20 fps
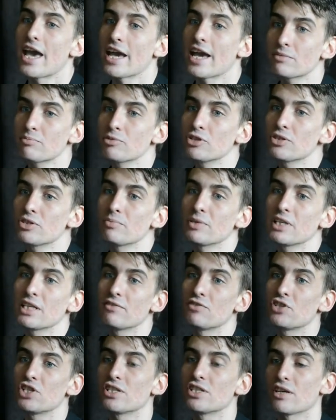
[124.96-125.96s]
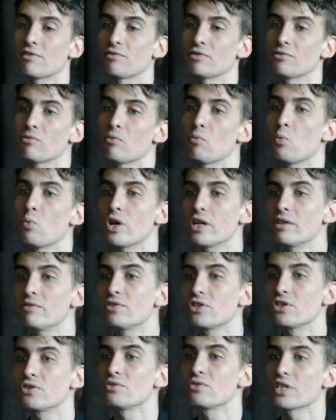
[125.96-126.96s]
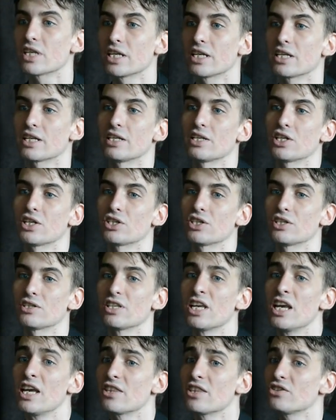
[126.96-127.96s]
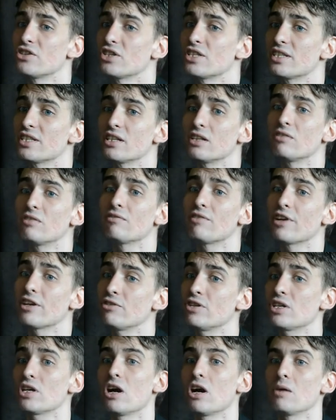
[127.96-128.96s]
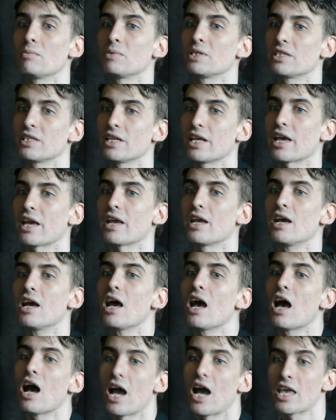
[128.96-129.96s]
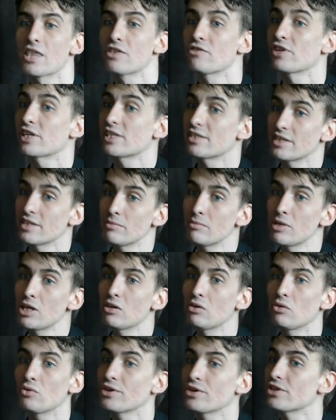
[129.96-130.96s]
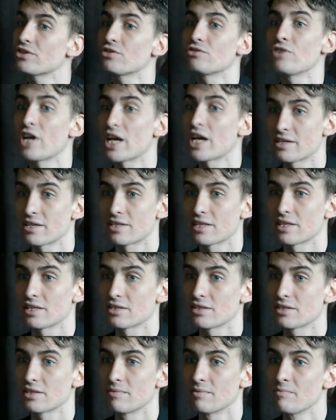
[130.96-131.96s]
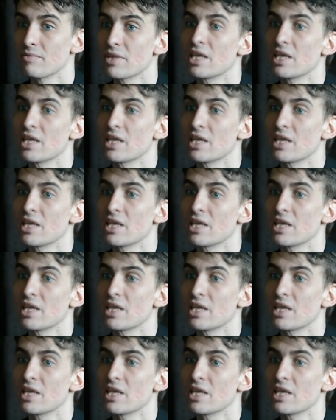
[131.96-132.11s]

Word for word: experts believe she suffered from one of two skin conditions that is still very common today, either eczema or psoriasis.